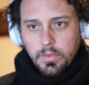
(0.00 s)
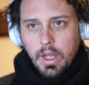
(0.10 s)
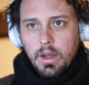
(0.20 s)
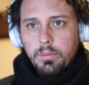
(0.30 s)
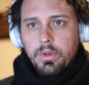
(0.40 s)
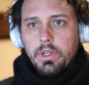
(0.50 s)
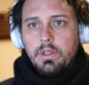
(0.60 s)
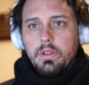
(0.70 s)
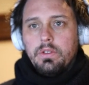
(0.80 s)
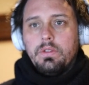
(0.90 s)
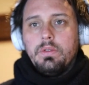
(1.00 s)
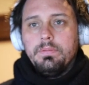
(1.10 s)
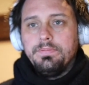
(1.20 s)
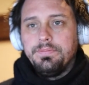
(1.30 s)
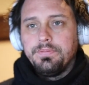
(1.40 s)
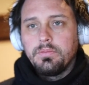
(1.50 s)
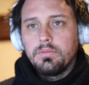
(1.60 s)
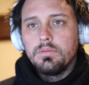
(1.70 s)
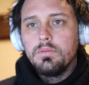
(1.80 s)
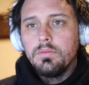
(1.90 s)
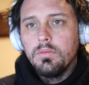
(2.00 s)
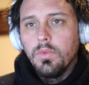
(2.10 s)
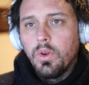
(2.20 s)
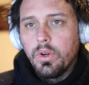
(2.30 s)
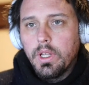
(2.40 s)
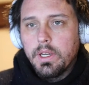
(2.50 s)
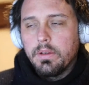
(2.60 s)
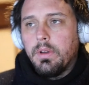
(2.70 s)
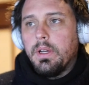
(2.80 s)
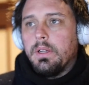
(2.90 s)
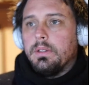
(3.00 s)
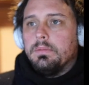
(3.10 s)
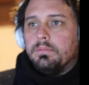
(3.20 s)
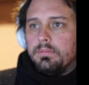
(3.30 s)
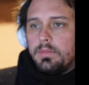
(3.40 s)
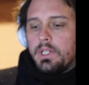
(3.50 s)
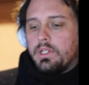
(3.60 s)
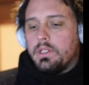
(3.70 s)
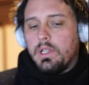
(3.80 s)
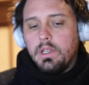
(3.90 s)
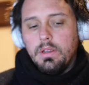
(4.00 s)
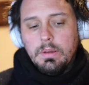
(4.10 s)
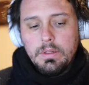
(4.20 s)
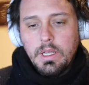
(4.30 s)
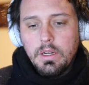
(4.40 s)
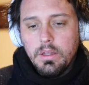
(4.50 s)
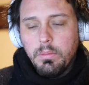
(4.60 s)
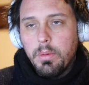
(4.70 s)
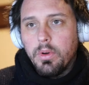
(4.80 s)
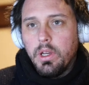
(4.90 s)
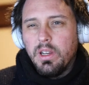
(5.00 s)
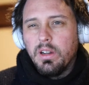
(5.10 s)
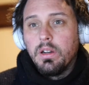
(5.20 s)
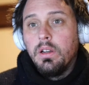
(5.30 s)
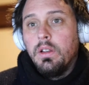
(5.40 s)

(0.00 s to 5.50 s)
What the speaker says: outputting this, or like I should say setting the memory here,